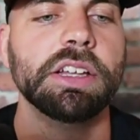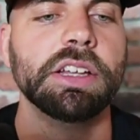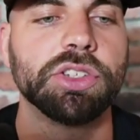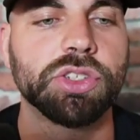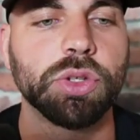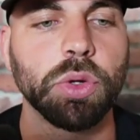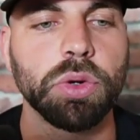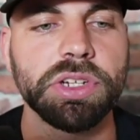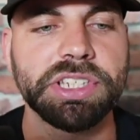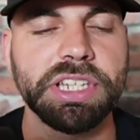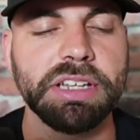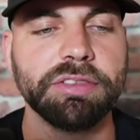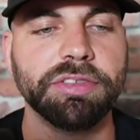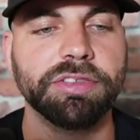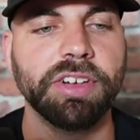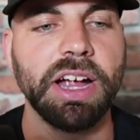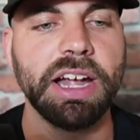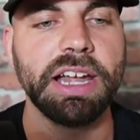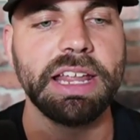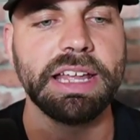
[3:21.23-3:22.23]
Sourcing
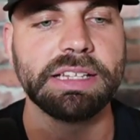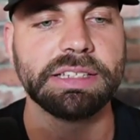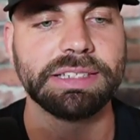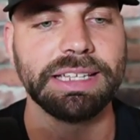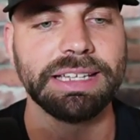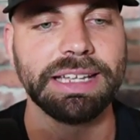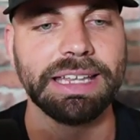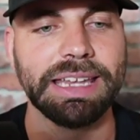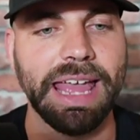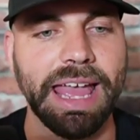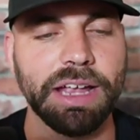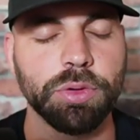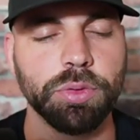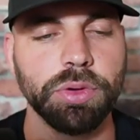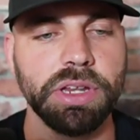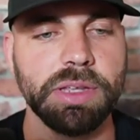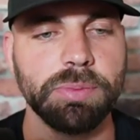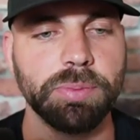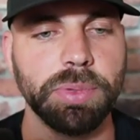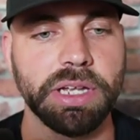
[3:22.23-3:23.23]
financing and
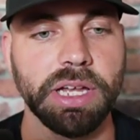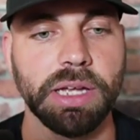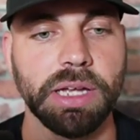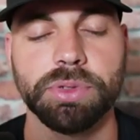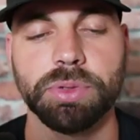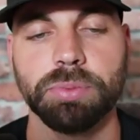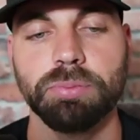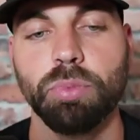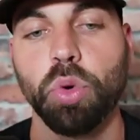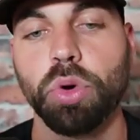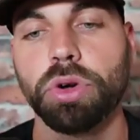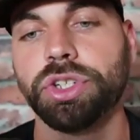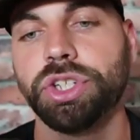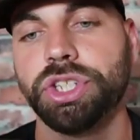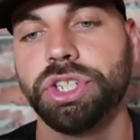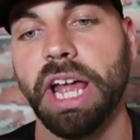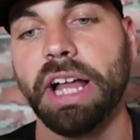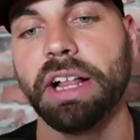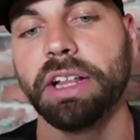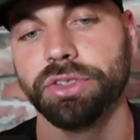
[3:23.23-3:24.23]
equity becomes more
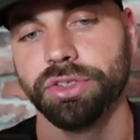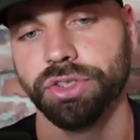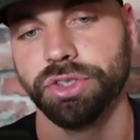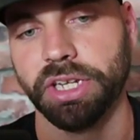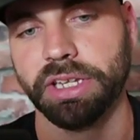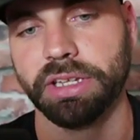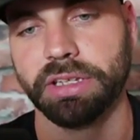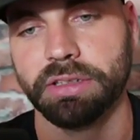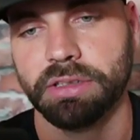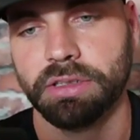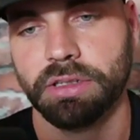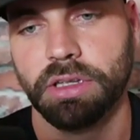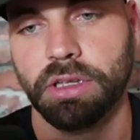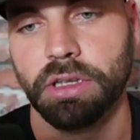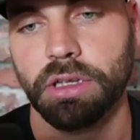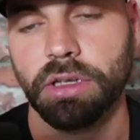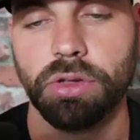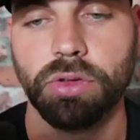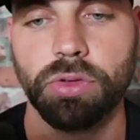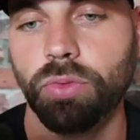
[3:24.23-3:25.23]
challenging
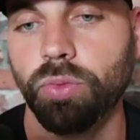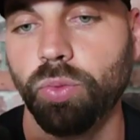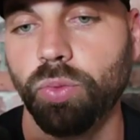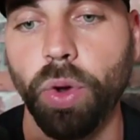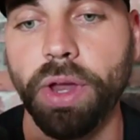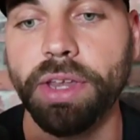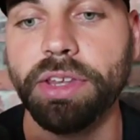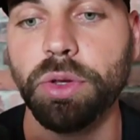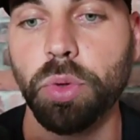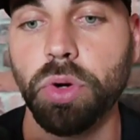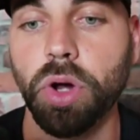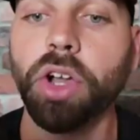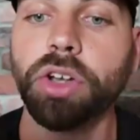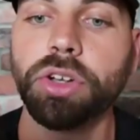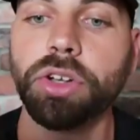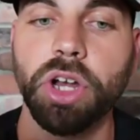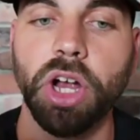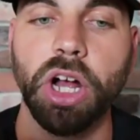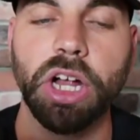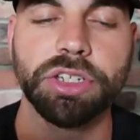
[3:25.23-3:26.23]
when you are
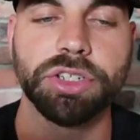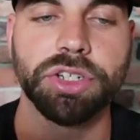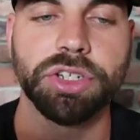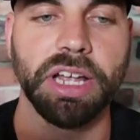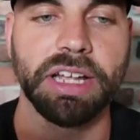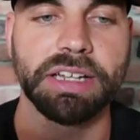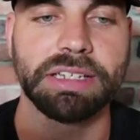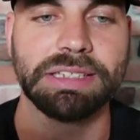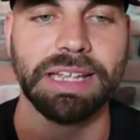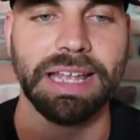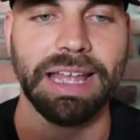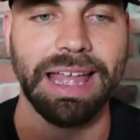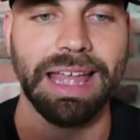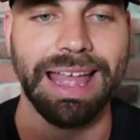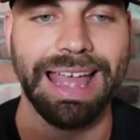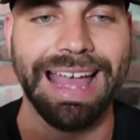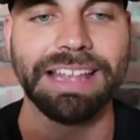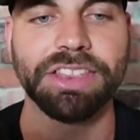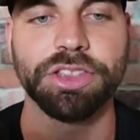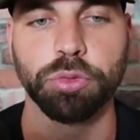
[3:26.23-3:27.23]
under contract
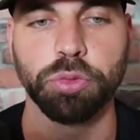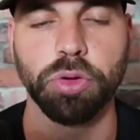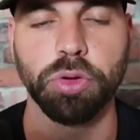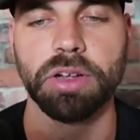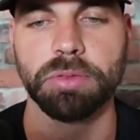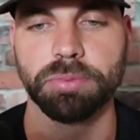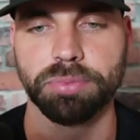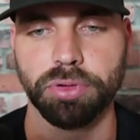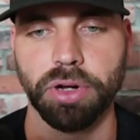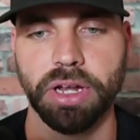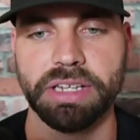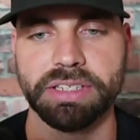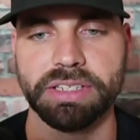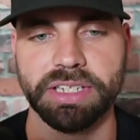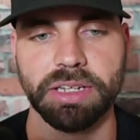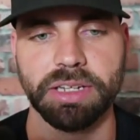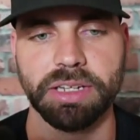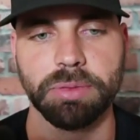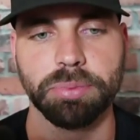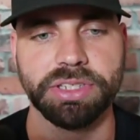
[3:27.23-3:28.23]
at the wrong price, at
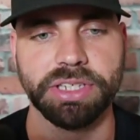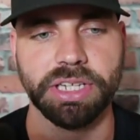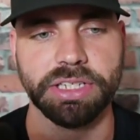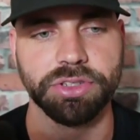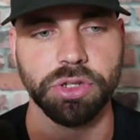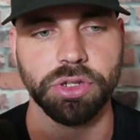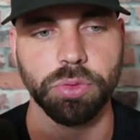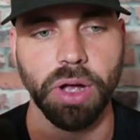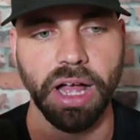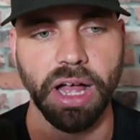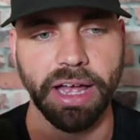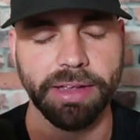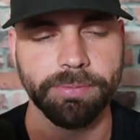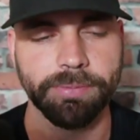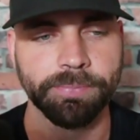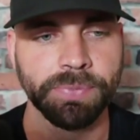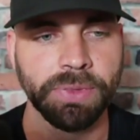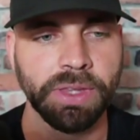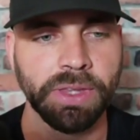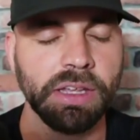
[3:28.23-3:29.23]
a price that's too high.
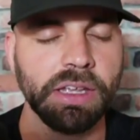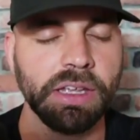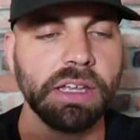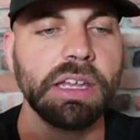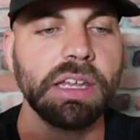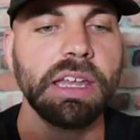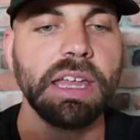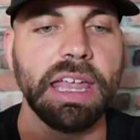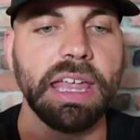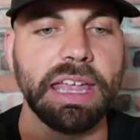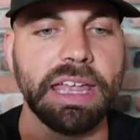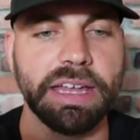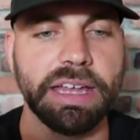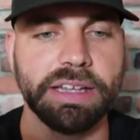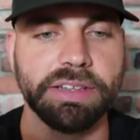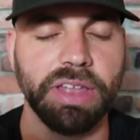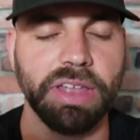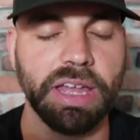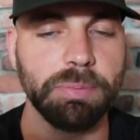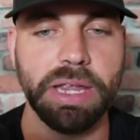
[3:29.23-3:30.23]

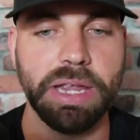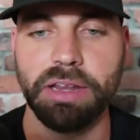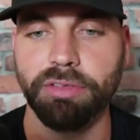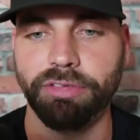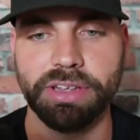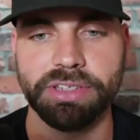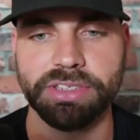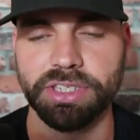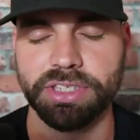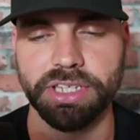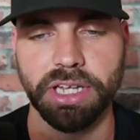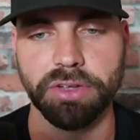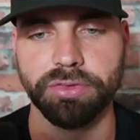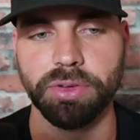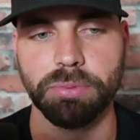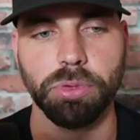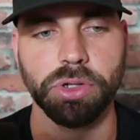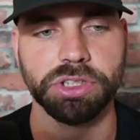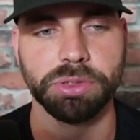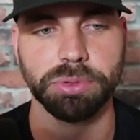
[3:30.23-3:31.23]
And that manifests itself
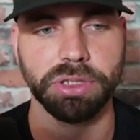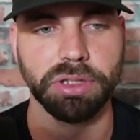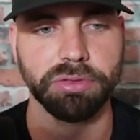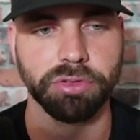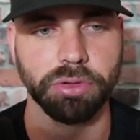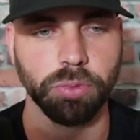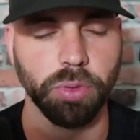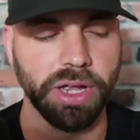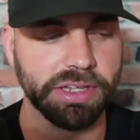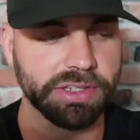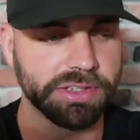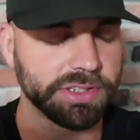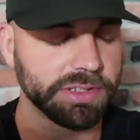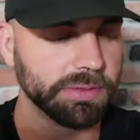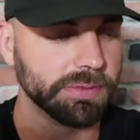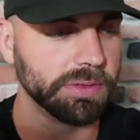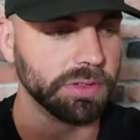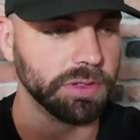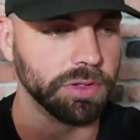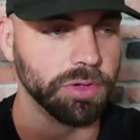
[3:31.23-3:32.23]
in multiple different ways.
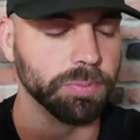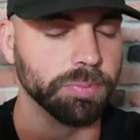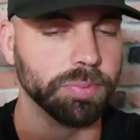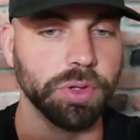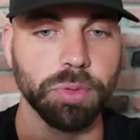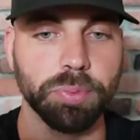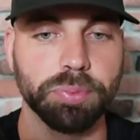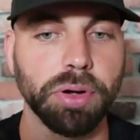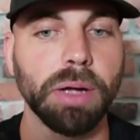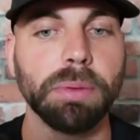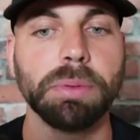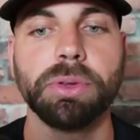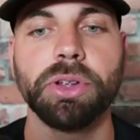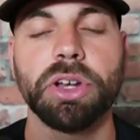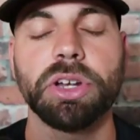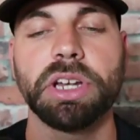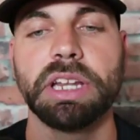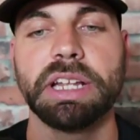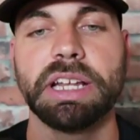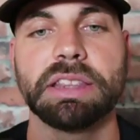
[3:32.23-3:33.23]
You probably
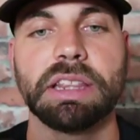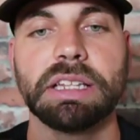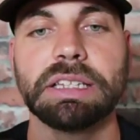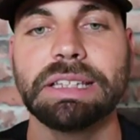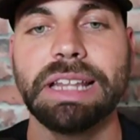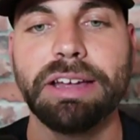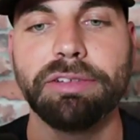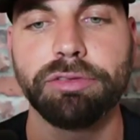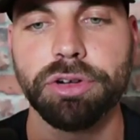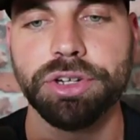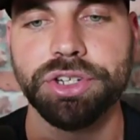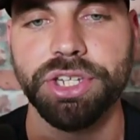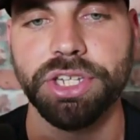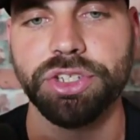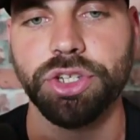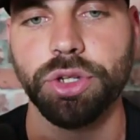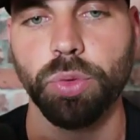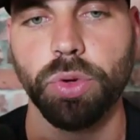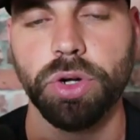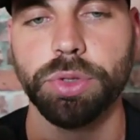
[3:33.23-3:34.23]
aren't going to get the leverage
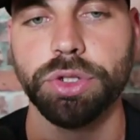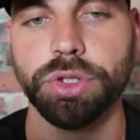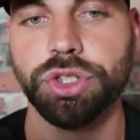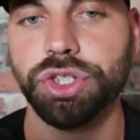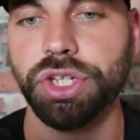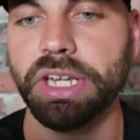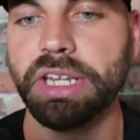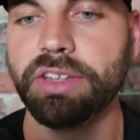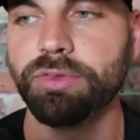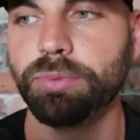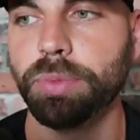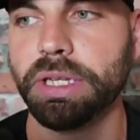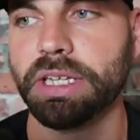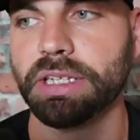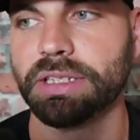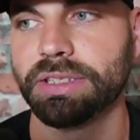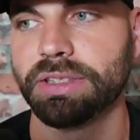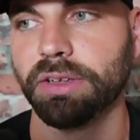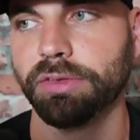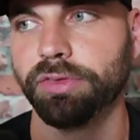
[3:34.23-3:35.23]
that you want to achieve
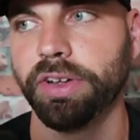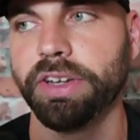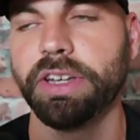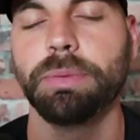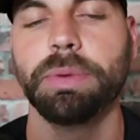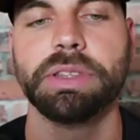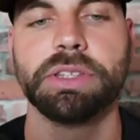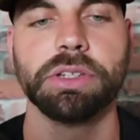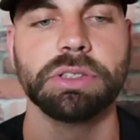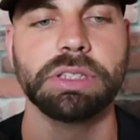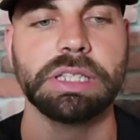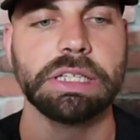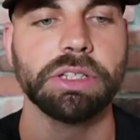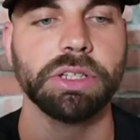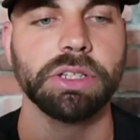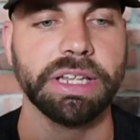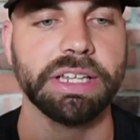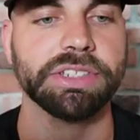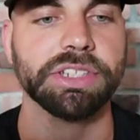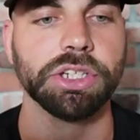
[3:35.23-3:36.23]
because the fundamental
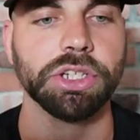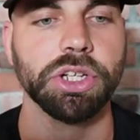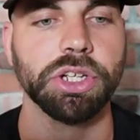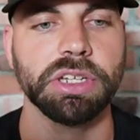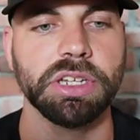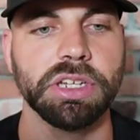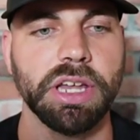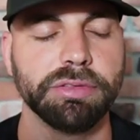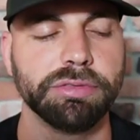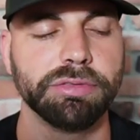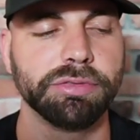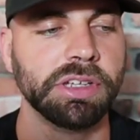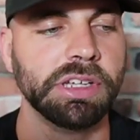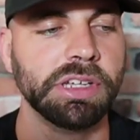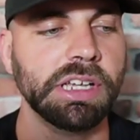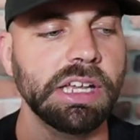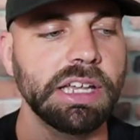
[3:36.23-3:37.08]
deal isn't good enough.